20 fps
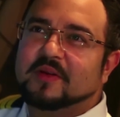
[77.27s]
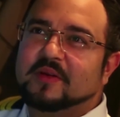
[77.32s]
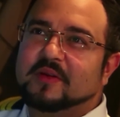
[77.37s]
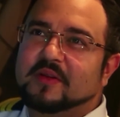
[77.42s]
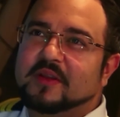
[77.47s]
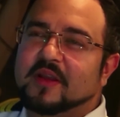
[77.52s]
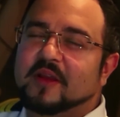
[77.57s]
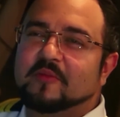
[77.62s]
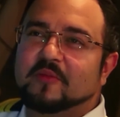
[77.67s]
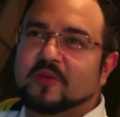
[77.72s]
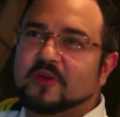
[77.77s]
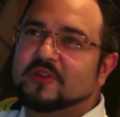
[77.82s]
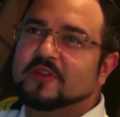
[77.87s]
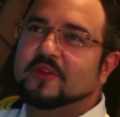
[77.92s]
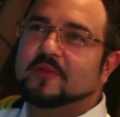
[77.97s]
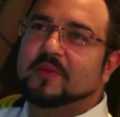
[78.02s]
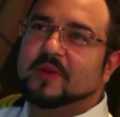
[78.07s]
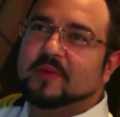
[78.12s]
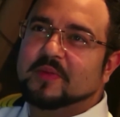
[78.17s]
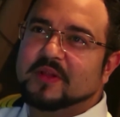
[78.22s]
Yeah, most of the
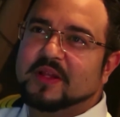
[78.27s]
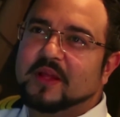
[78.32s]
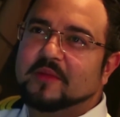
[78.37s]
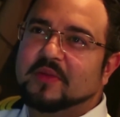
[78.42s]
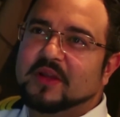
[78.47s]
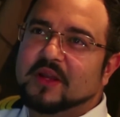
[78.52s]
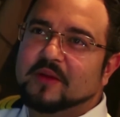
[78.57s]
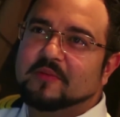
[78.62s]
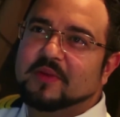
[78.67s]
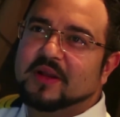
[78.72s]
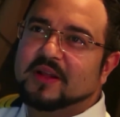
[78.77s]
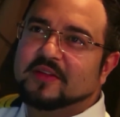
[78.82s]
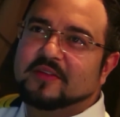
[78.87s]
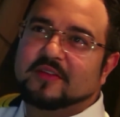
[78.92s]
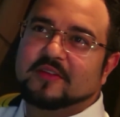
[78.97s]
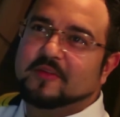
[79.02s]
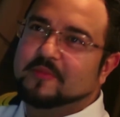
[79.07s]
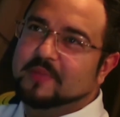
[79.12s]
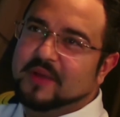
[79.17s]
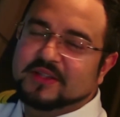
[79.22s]
people that become pilots,
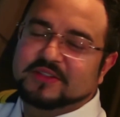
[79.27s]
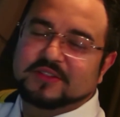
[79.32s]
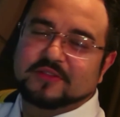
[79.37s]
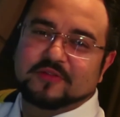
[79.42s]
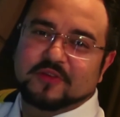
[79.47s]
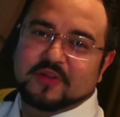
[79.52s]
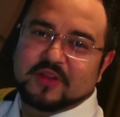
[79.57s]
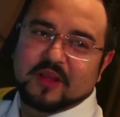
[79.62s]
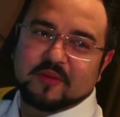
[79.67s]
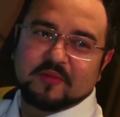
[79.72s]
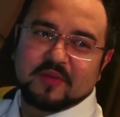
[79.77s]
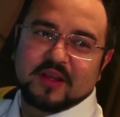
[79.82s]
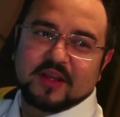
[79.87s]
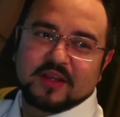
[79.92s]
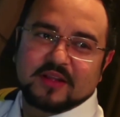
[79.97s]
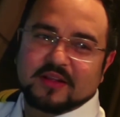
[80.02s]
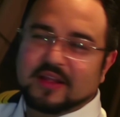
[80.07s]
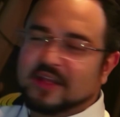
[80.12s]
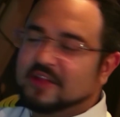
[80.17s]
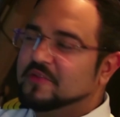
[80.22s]
it's a passion for them.
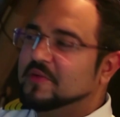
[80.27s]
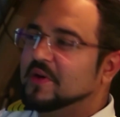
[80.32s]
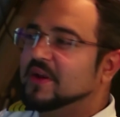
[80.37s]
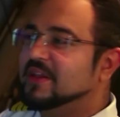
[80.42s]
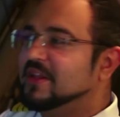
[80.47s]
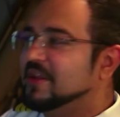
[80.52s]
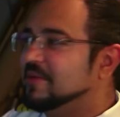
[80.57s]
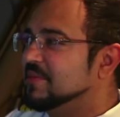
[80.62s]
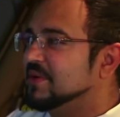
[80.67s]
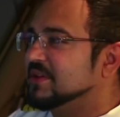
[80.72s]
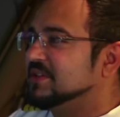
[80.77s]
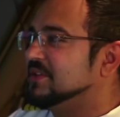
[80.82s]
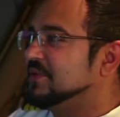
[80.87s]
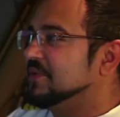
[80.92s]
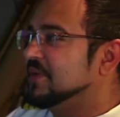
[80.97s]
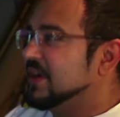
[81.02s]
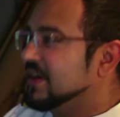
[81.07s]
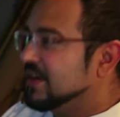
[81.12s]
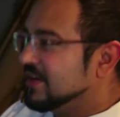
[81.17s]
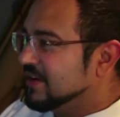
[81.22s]
That's why they
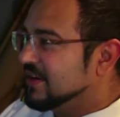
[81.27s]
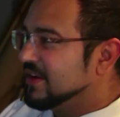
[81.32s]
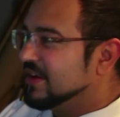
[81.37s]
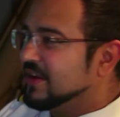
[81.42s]
persevere.